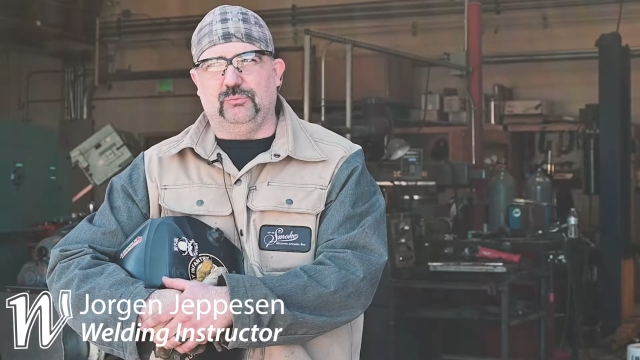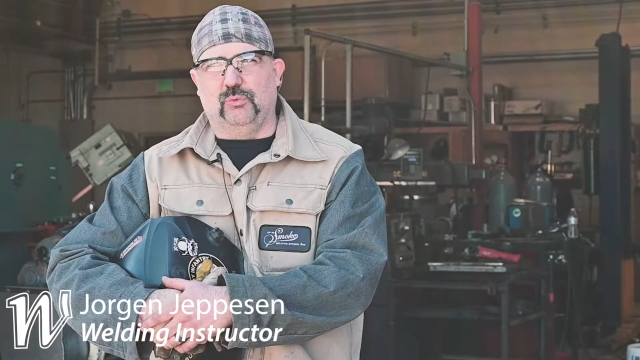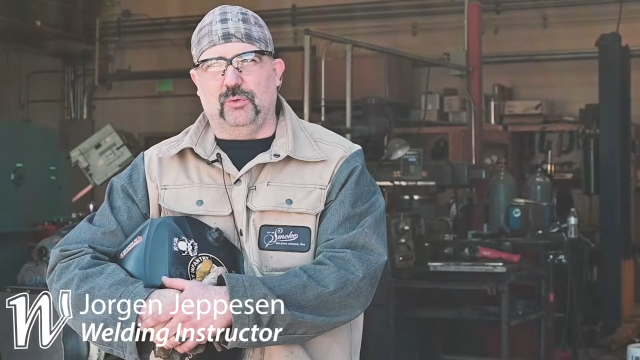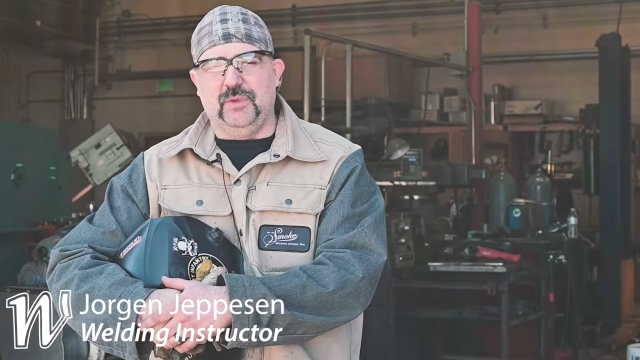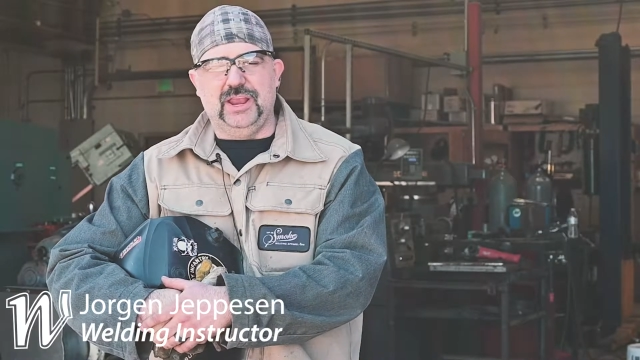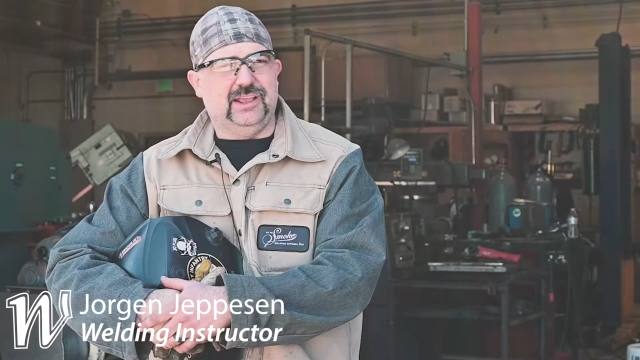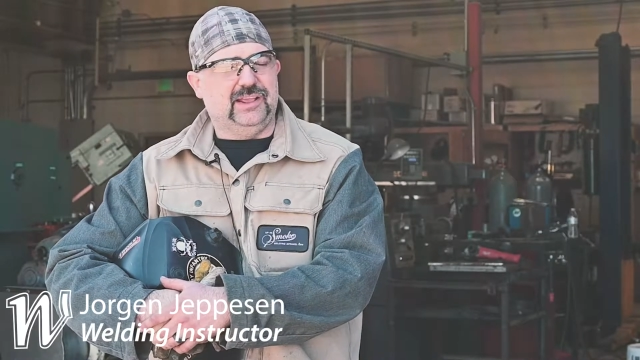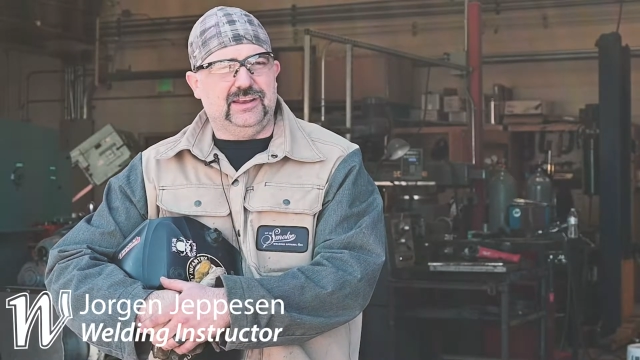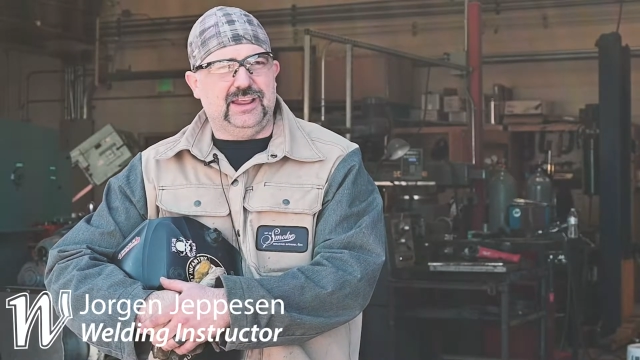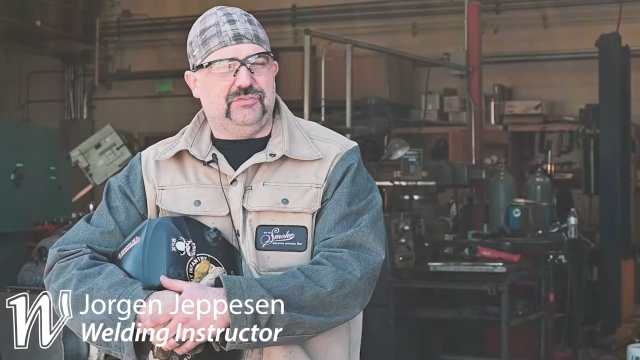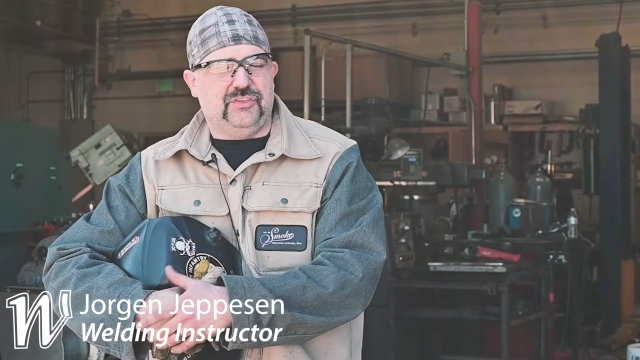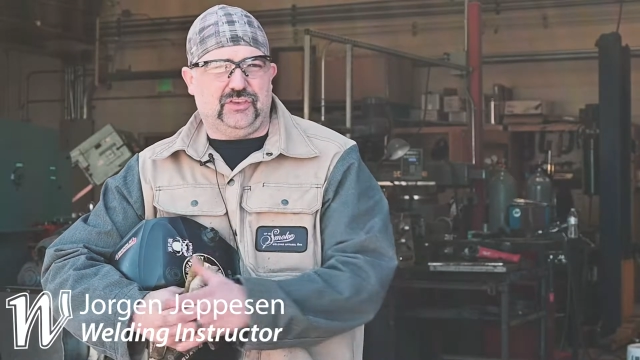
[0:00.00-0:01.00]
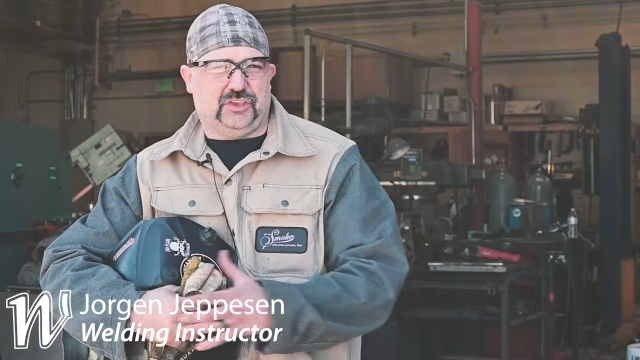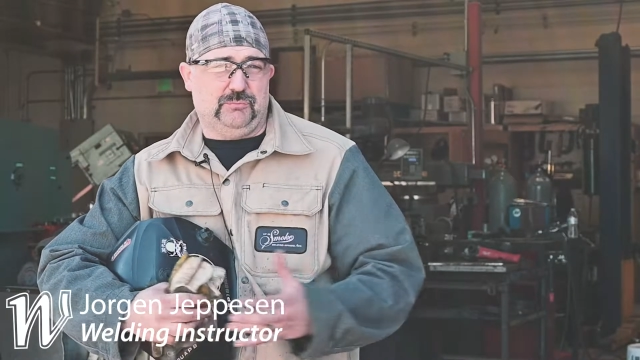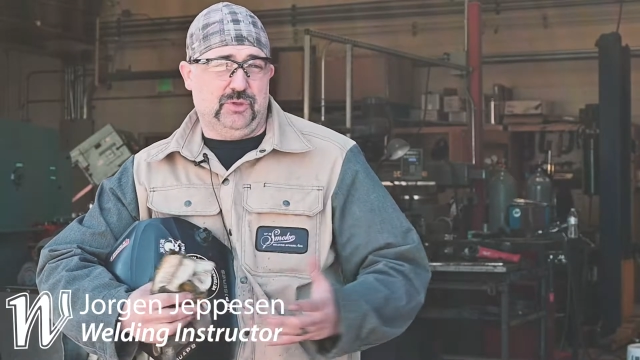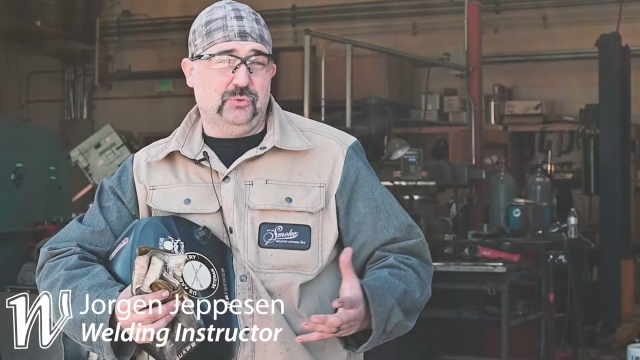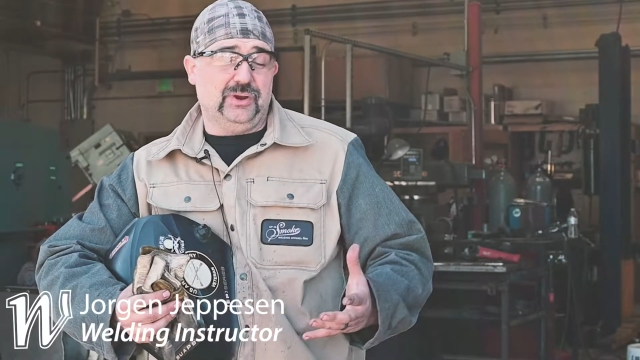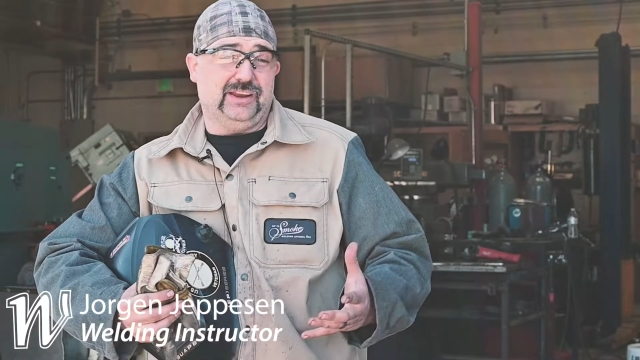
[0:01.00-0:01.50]
we're meeting a need that the
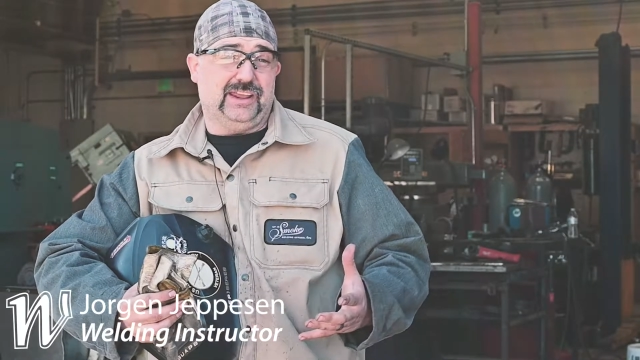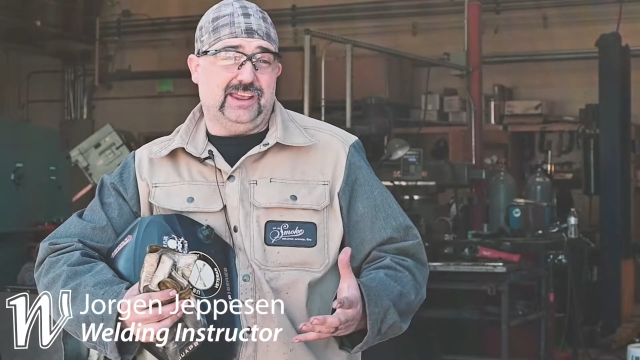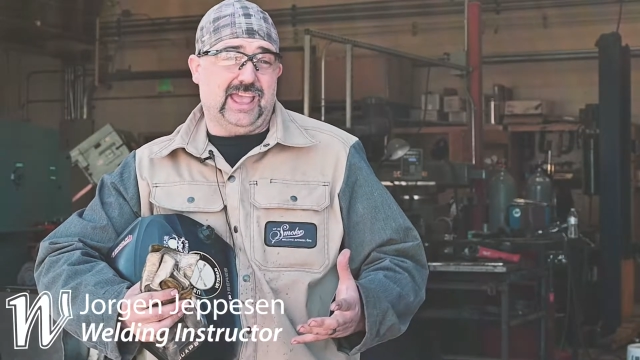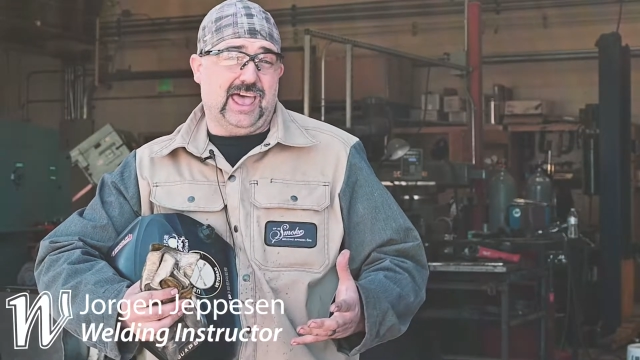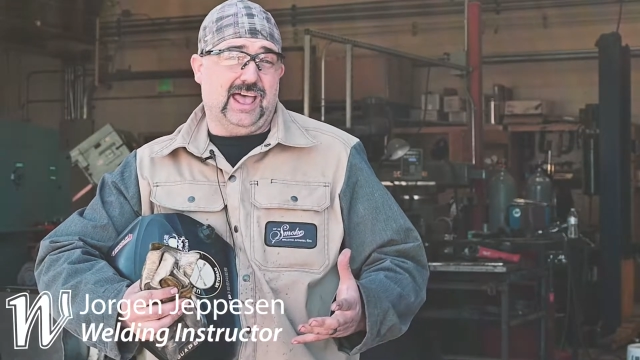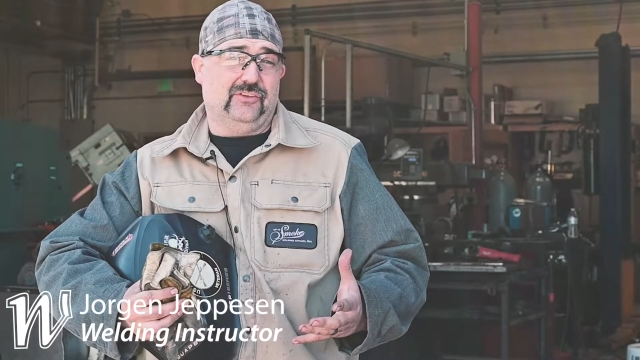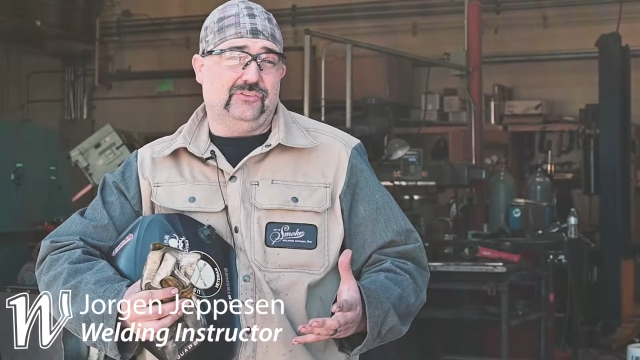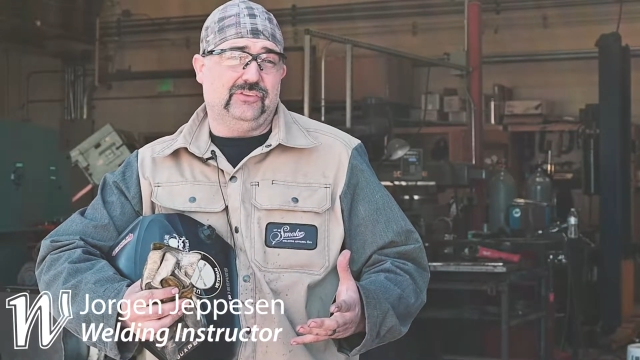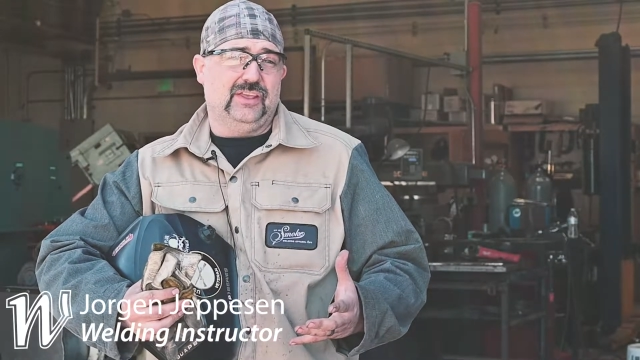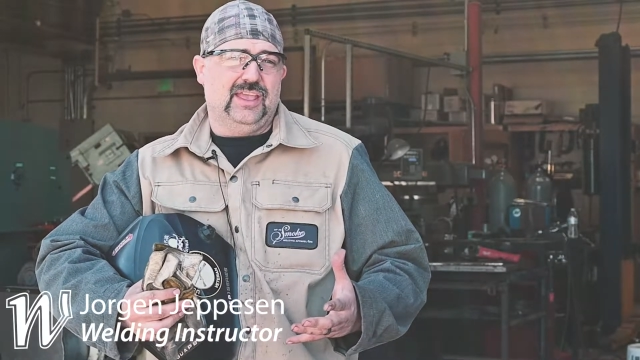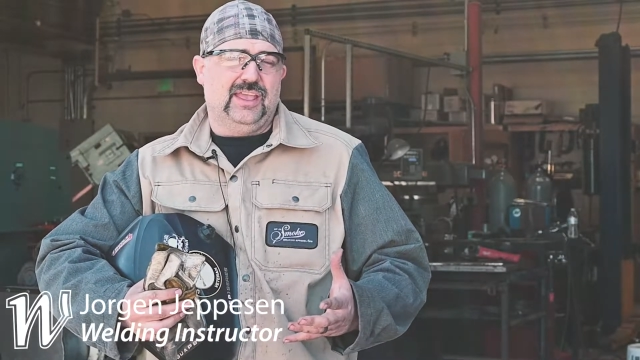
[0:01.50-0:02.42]
community has.